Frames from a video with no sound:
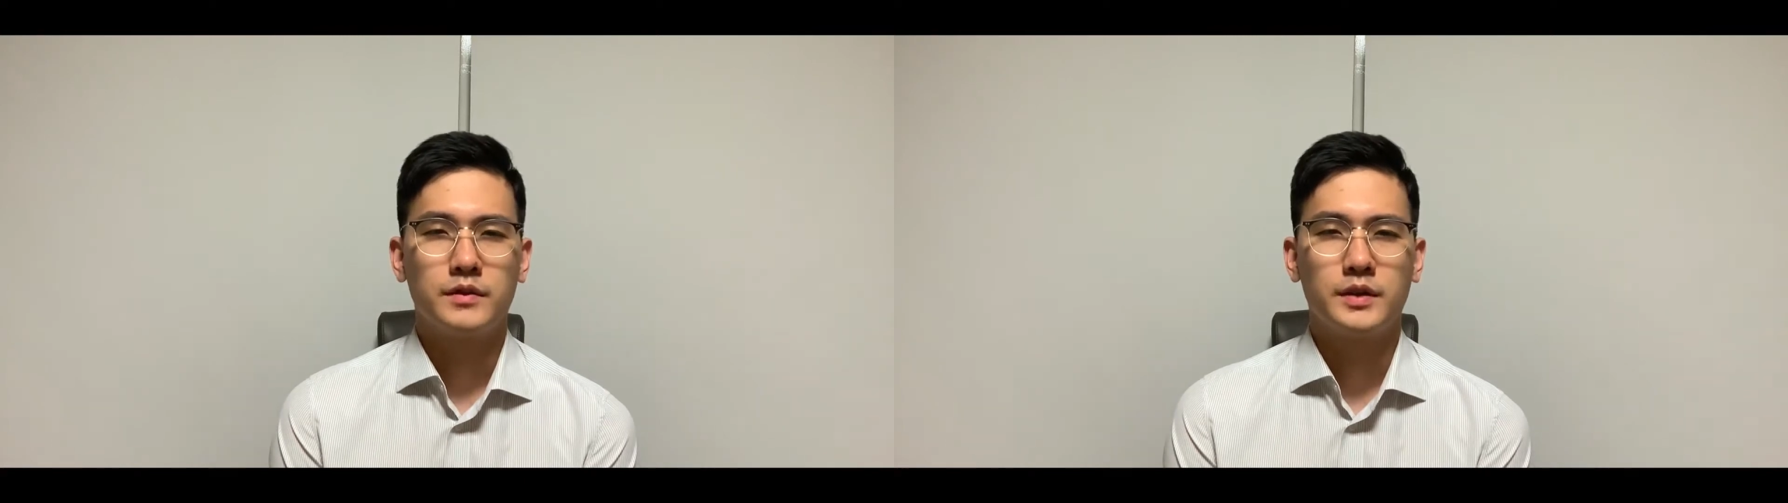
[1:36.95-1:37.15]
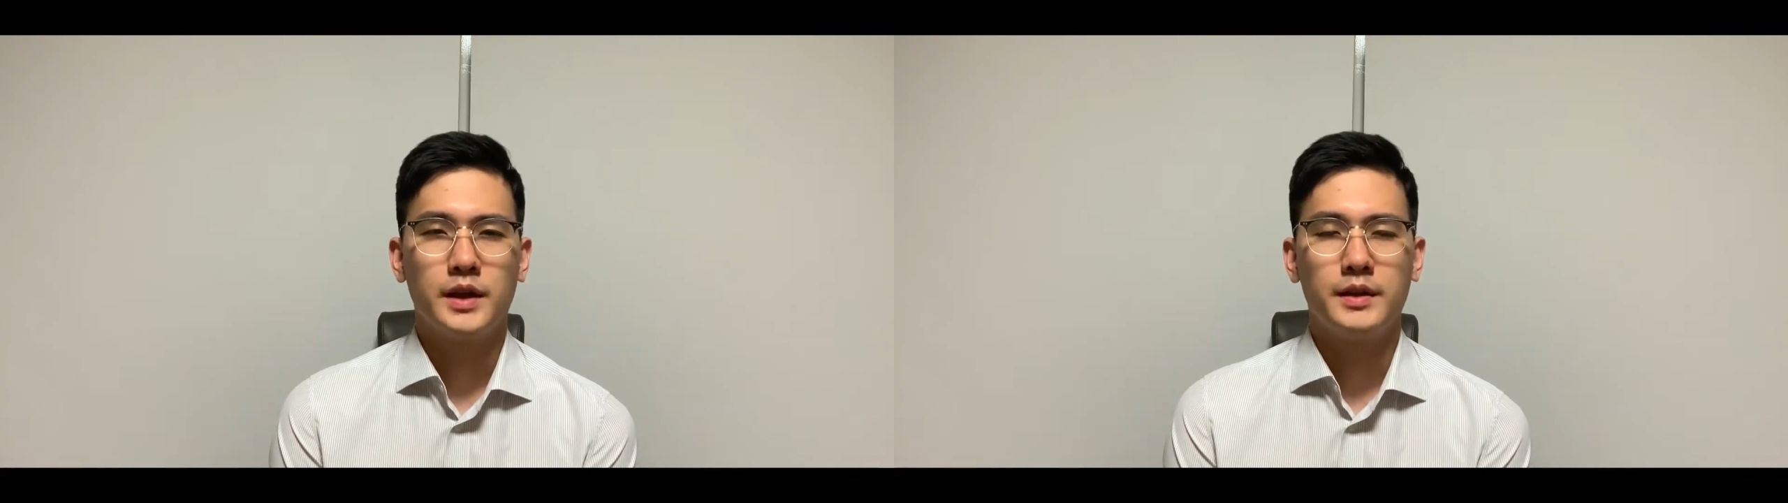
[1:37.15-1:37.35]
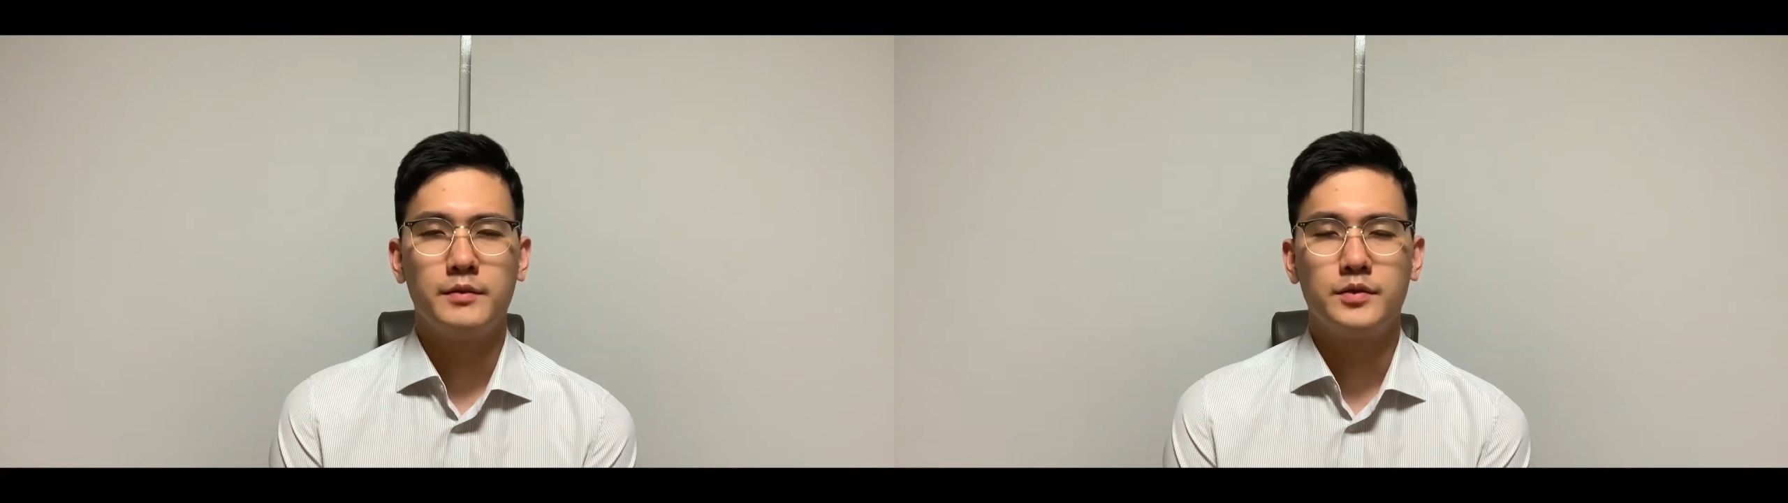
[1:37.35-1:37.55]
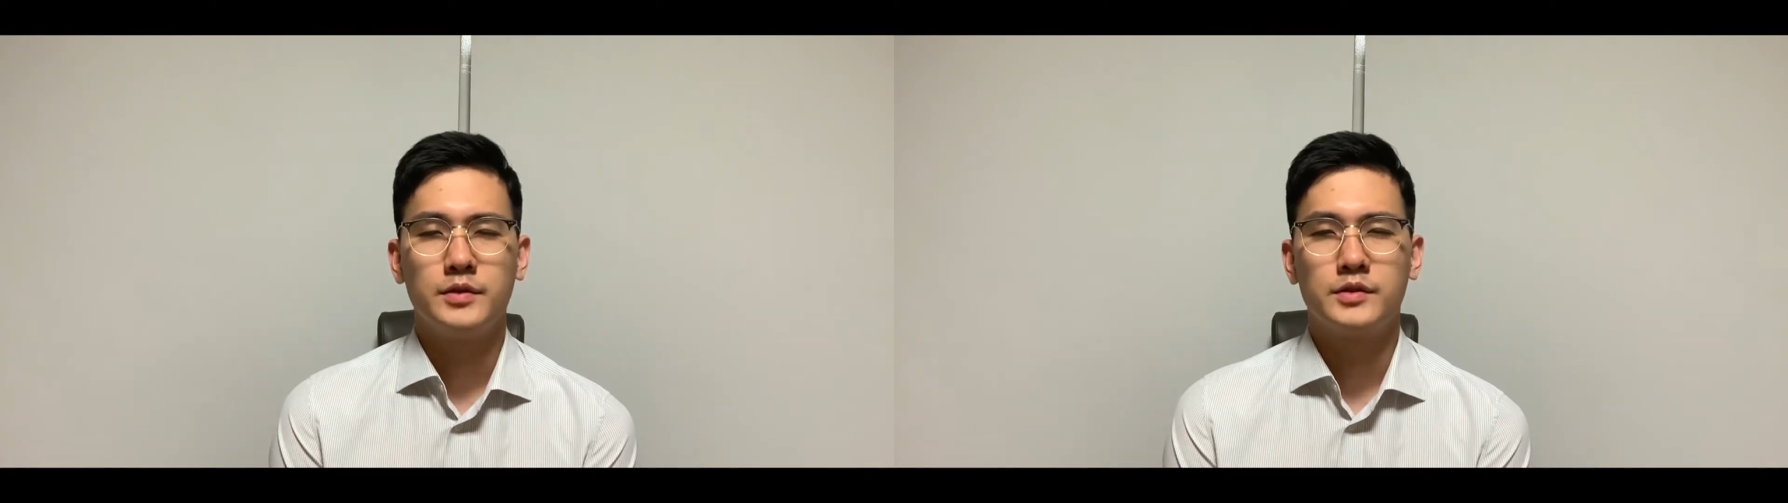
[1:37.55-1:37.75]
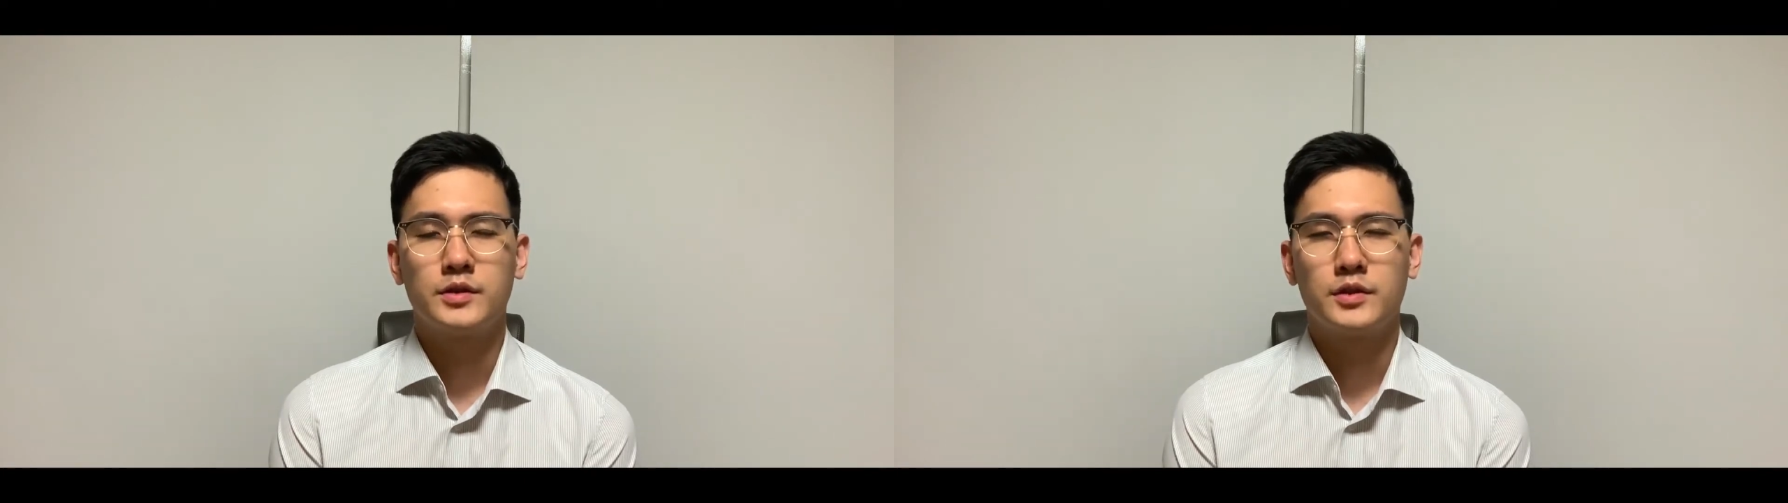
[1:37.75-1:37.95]
came to
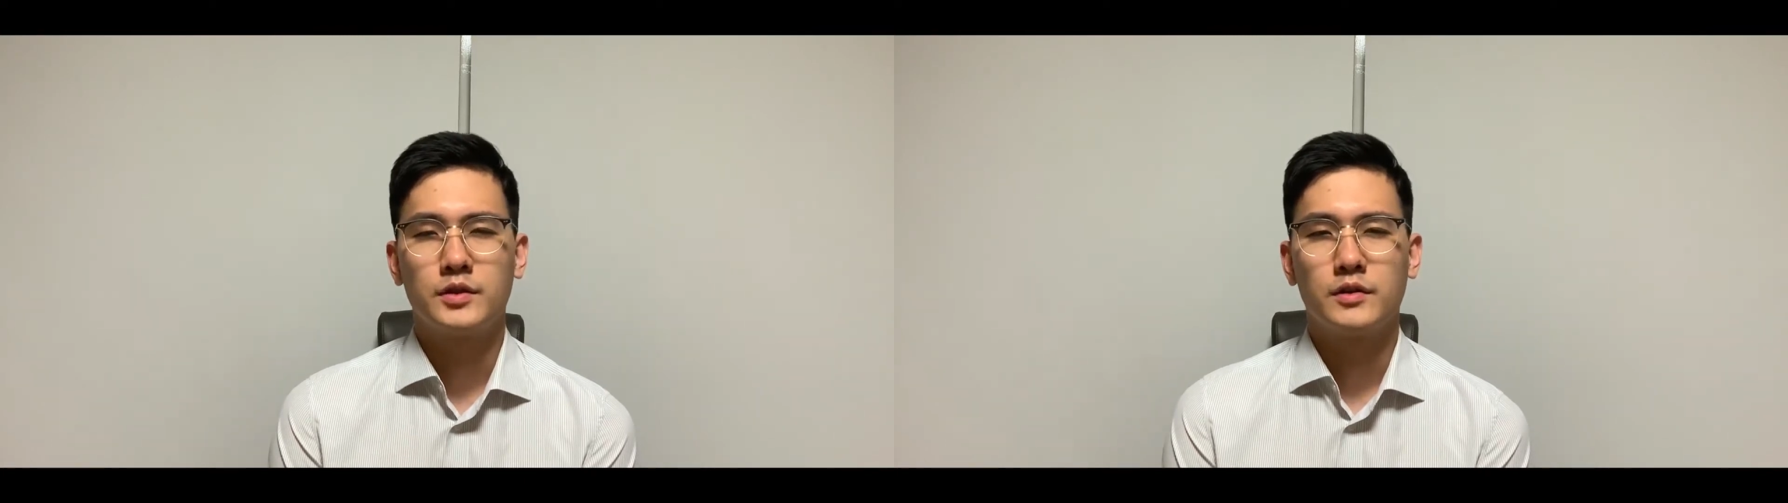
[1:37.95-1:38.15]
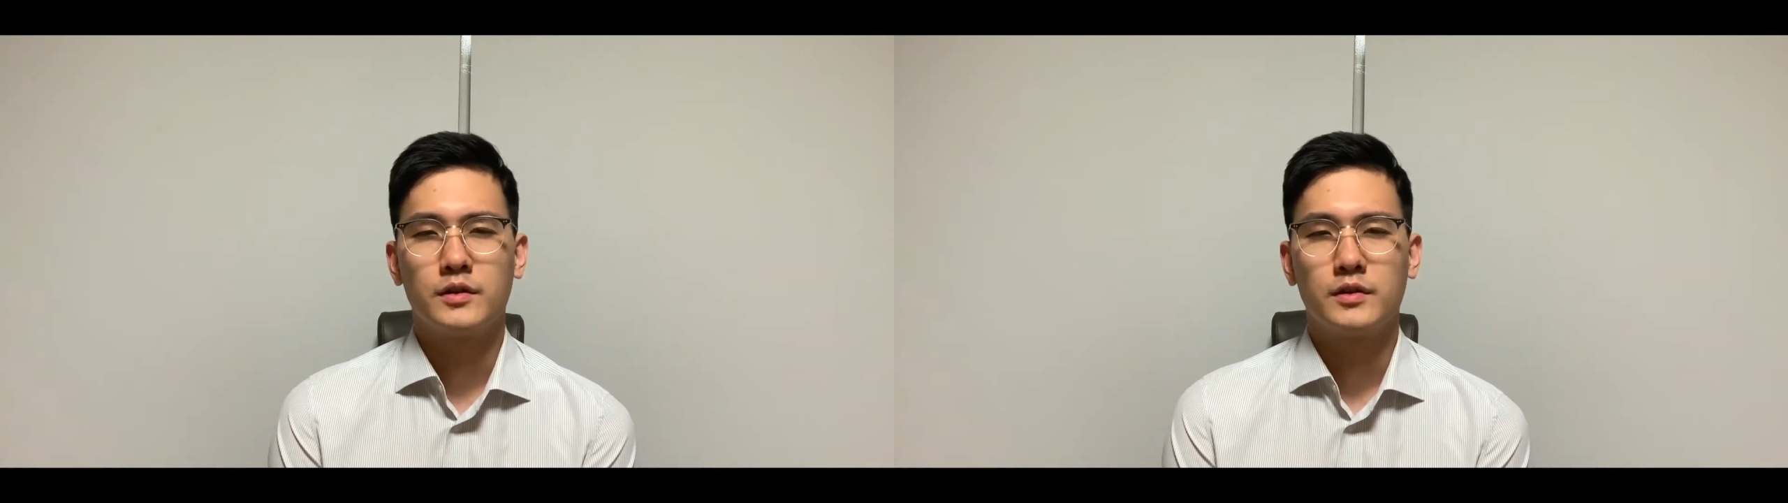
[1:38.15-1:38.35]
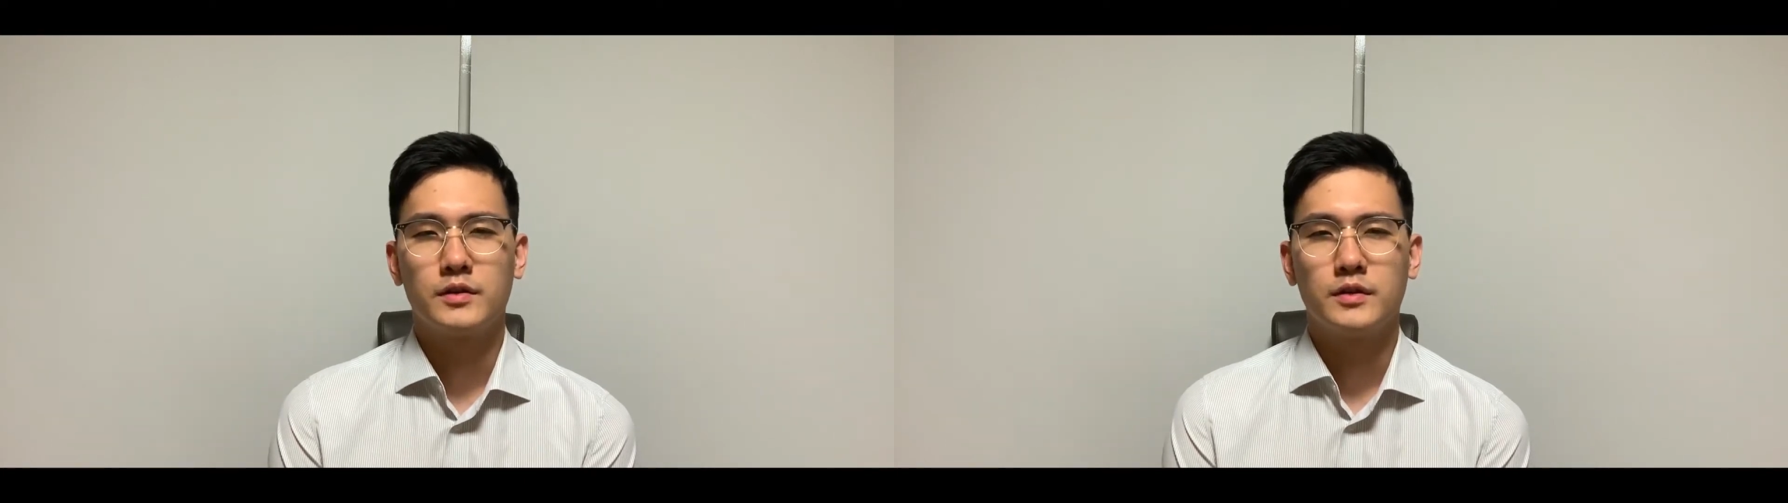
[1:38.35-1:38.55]
this earth,